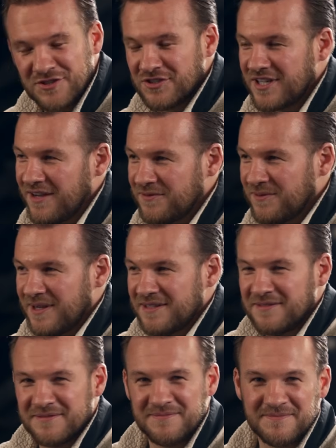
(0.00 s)
just gave away.
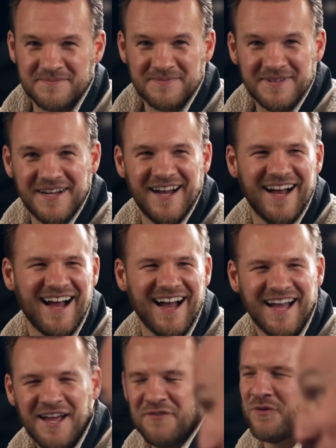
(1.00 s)

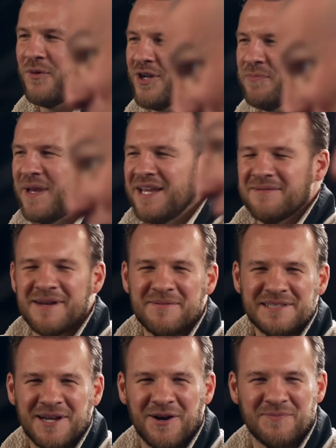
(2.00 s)
If you want to beat him, let
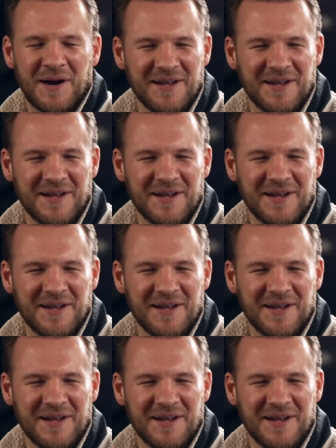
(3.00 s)
me know. But